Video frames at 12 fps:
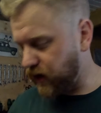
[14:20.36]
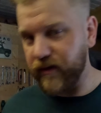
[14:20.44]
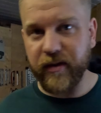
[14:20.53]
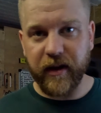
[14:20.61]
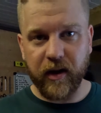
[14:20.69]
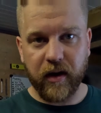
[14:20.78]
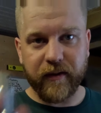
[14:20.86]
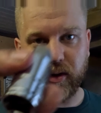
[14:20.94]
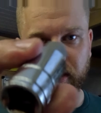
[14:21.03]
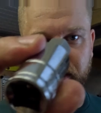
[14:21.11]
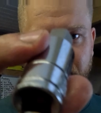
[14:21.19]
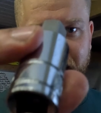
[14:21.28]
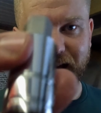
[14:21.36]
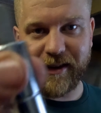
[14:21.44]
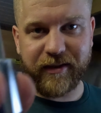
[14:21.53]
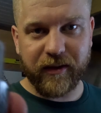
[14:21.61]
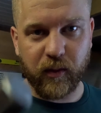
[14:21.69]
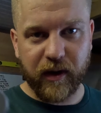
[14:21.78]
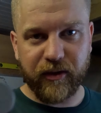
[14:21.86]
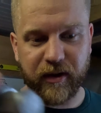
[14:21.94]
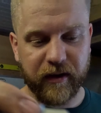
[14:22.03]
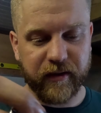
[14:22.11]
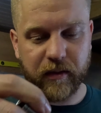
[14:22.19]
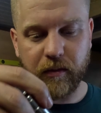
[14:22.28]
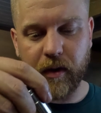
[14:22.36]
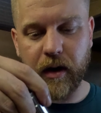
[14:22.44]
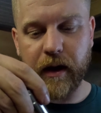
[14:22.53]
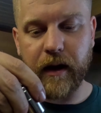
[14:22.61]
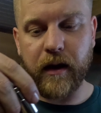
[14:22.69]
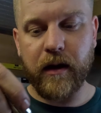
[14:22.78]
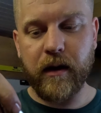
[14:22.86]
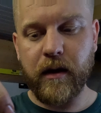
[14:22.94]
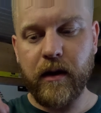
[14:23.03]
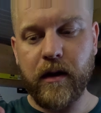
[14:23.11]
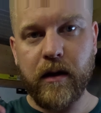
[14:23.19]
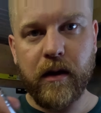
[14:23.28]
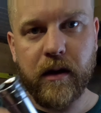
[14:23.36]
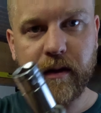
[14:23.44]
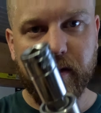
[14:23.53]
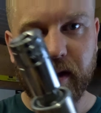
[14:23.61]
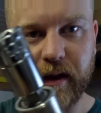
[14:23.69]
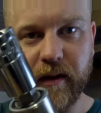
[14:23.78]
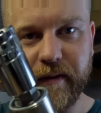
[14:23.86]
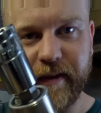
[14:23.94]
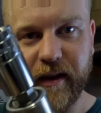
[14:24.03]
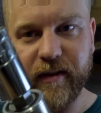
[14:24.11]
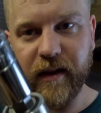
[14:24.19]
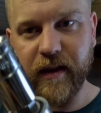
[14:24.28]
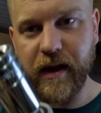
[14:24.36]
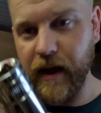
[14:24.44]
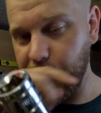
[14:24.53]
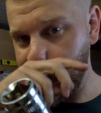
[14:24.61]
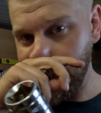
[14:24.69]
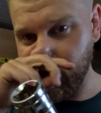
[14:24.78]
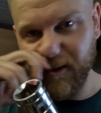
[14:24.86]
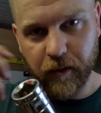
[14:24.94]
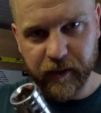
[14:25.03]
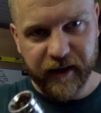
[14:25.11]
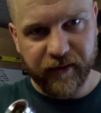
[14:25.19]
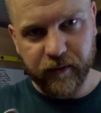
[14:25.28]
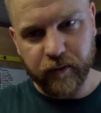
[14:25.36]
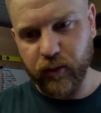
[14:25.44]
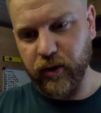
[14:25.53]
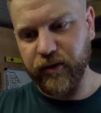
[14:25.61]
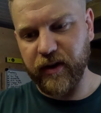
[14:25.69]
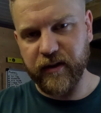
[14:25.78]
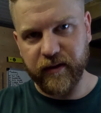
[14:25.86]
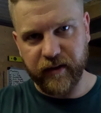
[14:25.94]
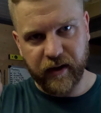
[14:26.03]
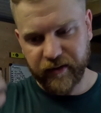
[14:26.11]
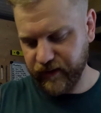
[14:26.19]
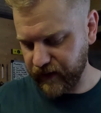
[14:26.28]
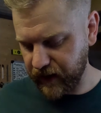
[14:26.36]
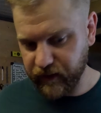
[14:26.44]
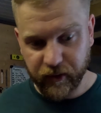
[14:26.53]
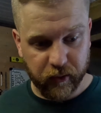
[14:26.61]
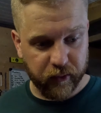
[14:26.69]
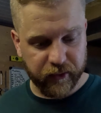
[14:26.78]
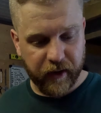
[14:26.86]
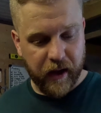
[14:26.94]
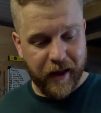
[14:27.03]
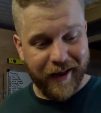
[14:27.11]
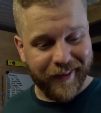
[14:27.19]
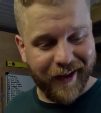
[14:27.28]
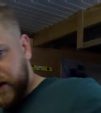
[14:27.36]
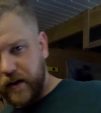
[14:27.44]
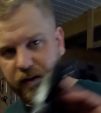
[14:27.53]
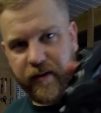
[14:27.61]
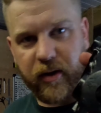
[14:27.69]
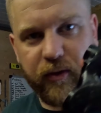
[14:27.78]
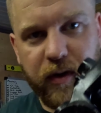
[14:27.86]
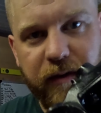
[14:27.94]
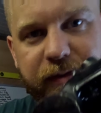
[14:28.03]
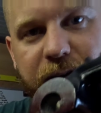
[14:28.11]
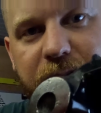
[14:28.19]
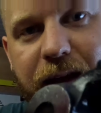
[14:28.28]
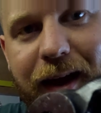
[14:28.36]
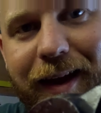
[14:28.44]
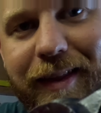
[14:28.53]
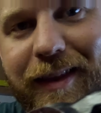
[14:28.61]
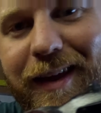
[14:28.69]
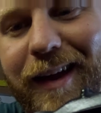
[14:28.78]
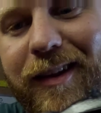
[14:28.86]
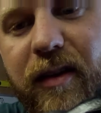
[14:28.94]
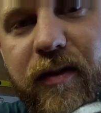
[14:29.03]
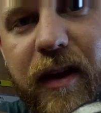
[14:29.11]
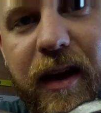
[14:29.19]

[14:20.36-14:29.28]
obviously I've got this, which is my thing that fits in there from a different project set of tools. Now if I try and fit that in the end of